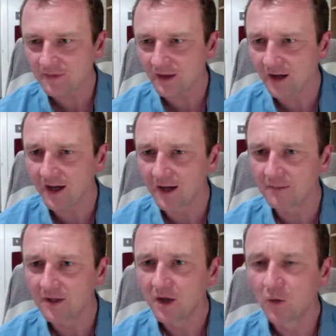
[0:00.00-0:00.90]

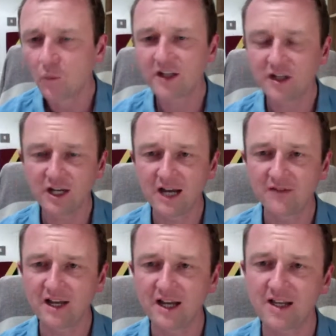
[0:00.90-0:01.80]
When can you
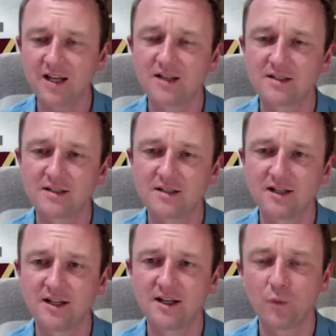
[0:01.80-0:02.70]
have a haircut?
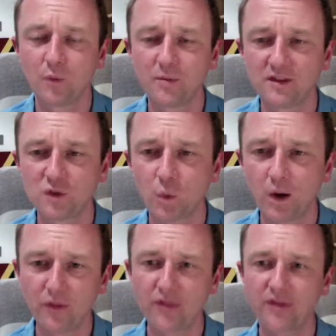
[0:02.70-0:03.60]
It will be the
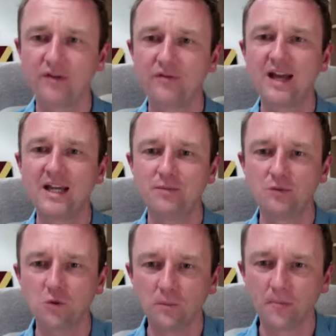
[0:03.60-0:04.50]
12th of
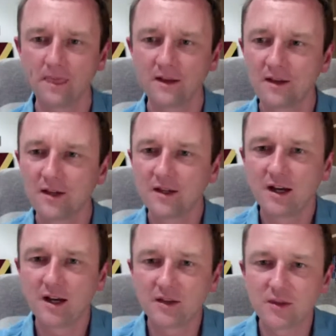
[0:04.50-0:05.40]
April.
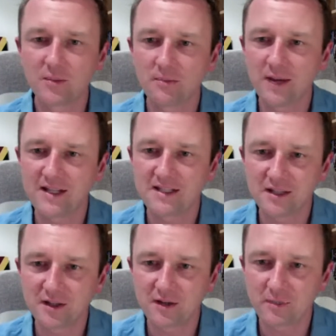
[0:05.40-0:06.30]
The
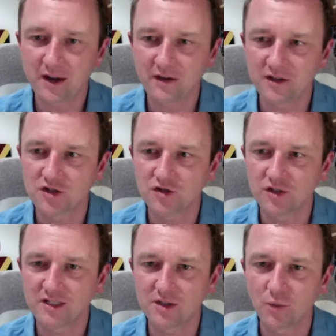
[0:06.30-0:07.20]
painting of a Paris
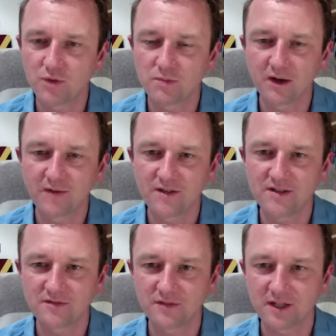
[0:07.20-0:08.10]
street was by
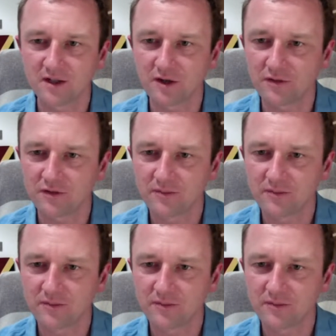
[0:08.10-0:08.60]
Vincent van Gogh.